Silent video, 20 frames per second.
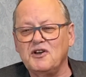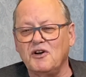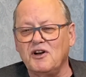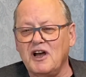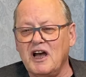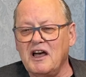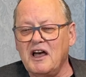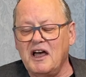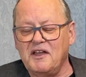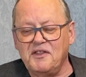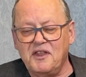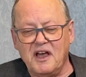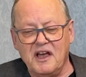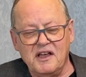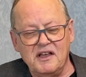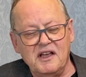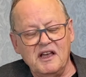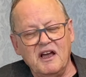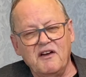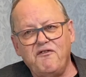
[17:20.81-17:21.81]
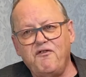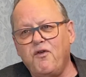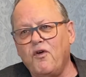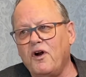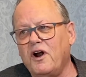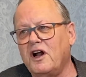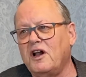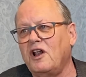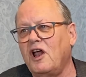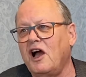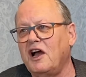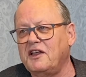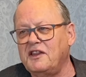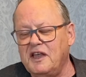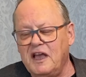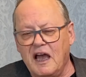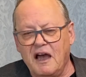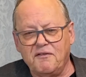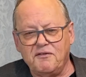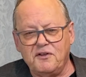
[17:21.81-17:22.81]
So at 4 o'clock in
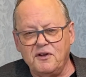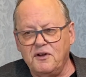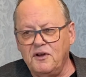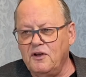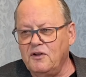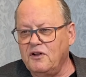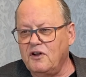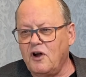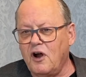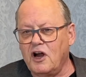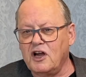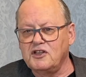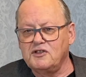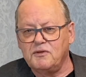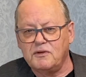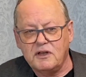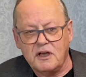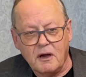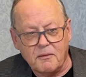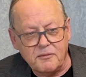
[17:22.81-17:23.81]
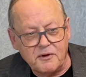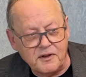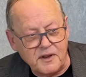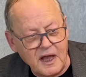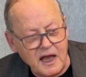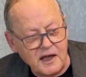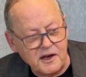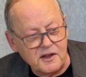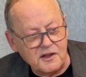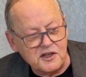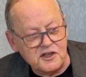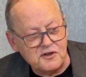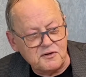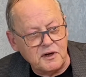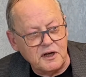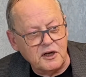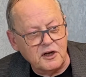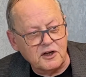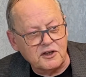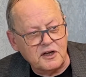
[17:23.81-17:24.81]
the afternoon, cars would come to the head of the
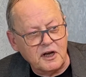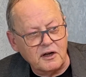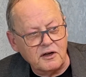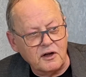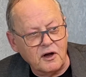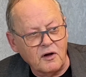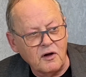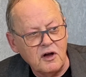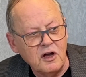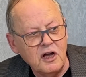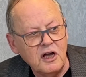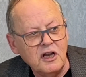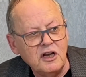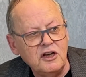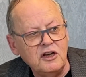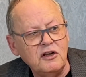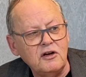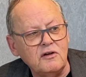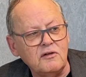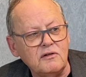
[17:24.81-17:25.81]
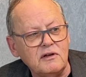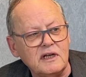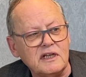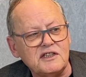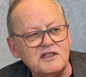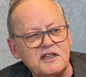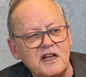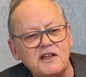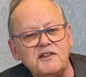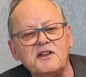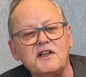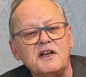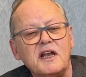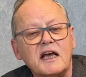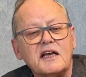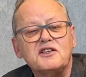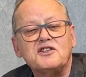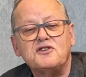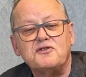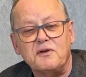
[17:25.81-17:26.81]
street, look down and go, no, let's take the
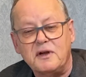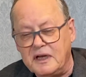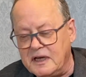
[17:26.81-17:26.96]
next street.